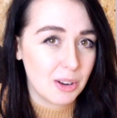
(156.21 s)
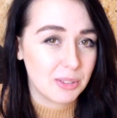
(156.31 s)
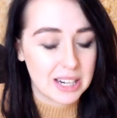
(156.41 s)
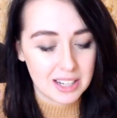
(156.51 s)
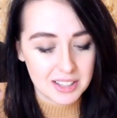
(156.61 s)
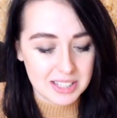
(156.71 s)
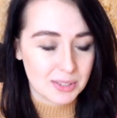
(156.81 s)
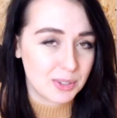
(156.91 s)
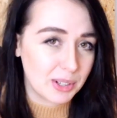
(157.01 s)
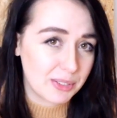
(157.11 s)
I really like the
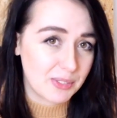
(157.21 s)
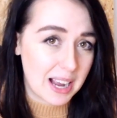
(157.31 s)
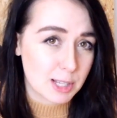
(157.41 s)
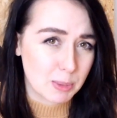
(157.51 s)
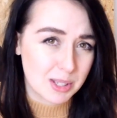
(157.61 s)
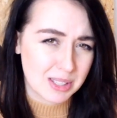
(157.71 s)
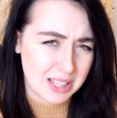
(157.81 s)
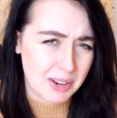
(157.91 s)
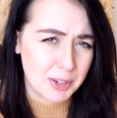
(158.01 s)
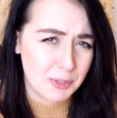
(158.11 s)
different effects because
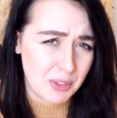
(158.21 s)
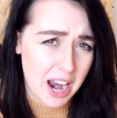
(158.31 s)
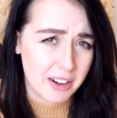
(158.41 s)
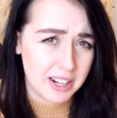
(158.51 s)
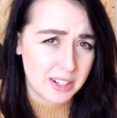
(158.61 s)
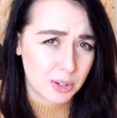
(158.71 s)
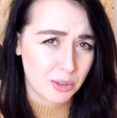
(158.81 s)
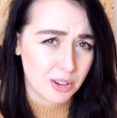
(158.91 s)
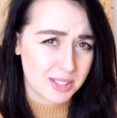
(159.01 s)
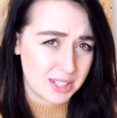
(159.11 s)
they're very varied
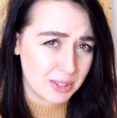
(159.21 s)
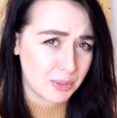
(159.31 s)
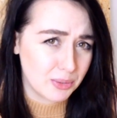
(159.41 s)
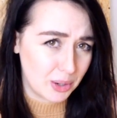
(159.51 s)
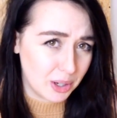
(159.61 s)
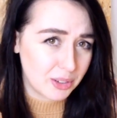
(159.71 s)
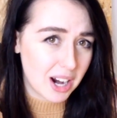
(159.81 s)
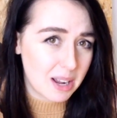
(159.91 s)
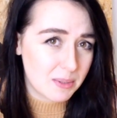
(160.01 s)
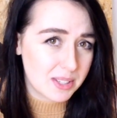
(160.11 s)
across the different
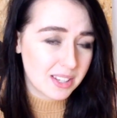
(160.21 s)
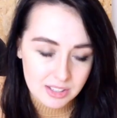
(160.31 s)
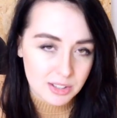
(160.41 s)
photographs.